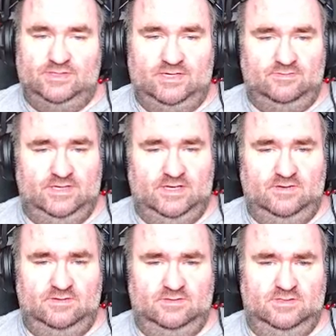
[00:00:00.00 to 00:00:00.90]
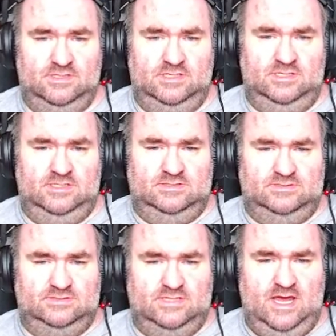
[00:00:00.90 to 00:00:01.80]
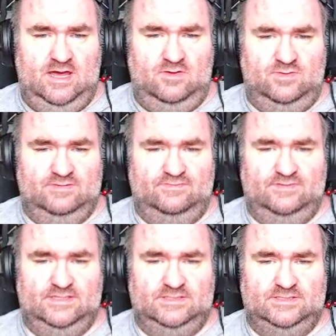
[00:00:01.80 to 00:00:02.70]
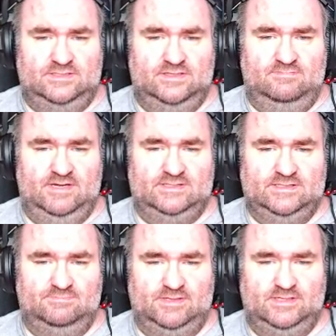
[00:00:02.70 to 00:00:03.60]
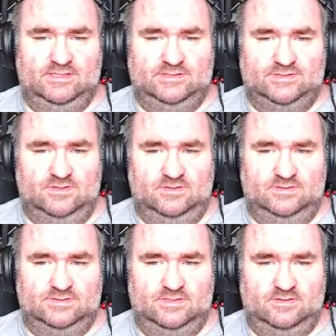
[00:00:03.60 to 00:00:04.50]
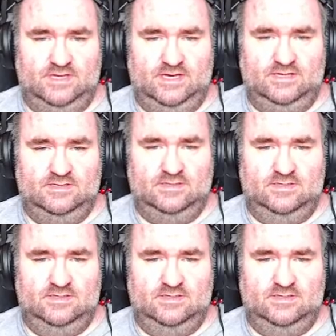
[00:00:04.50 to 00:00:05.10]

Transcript: There we go. Now we've finished the basic player controls. Okay.